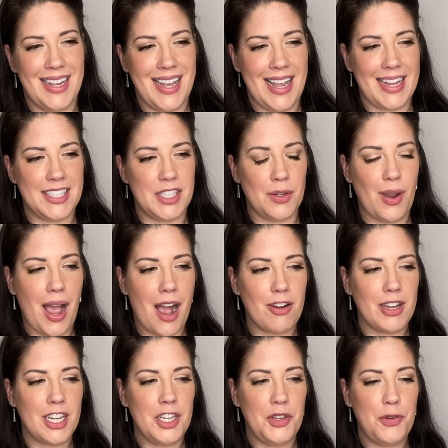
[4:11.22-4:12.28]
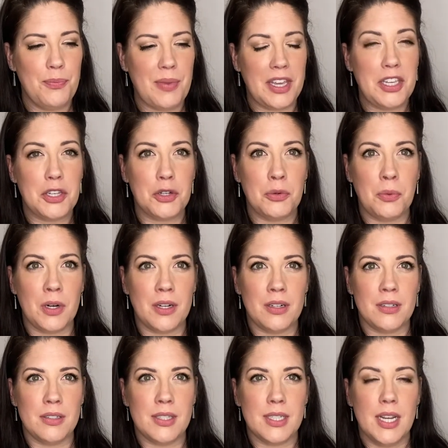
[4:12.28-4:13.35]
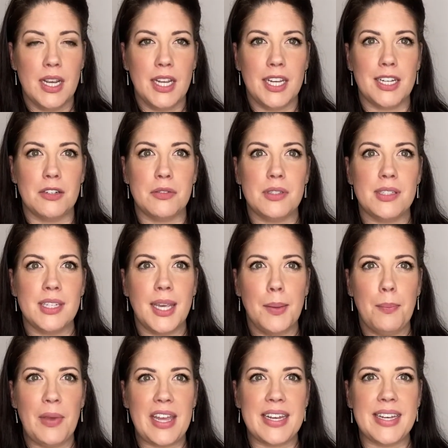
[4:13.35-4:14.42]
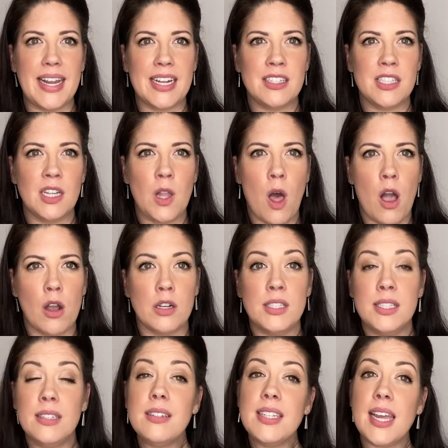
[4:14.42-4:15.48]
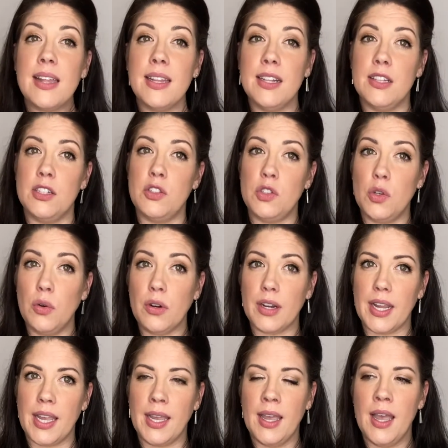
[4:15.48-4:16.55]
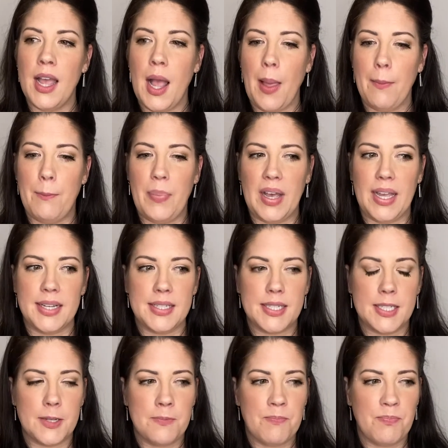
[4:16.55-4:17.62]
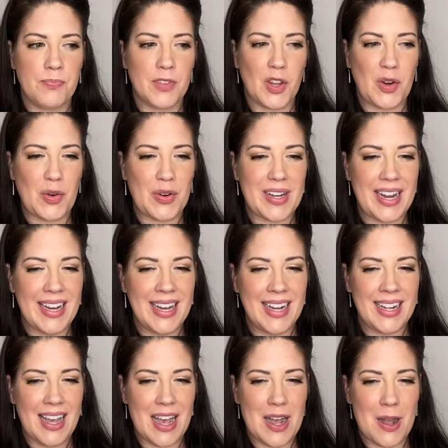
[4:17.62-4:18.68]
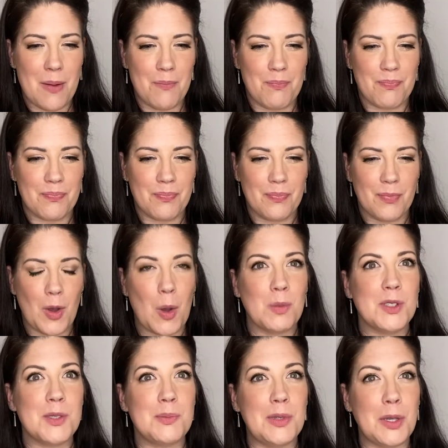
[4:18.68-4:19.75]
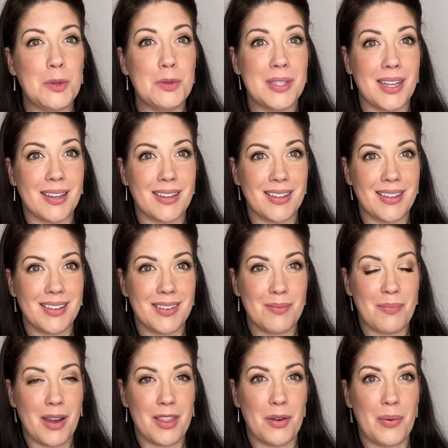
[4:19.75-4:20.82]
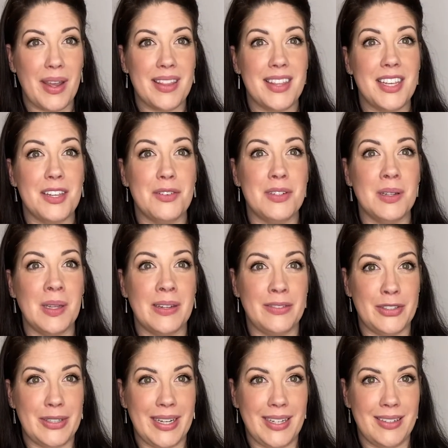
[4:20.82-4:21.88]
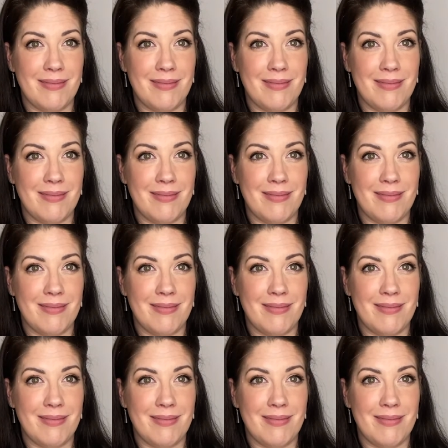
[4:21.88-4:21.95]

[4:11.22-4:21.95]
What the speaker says: And so how can you make your words, skip and dance along, still telling the story, but creating almost music by the way that you deliver it?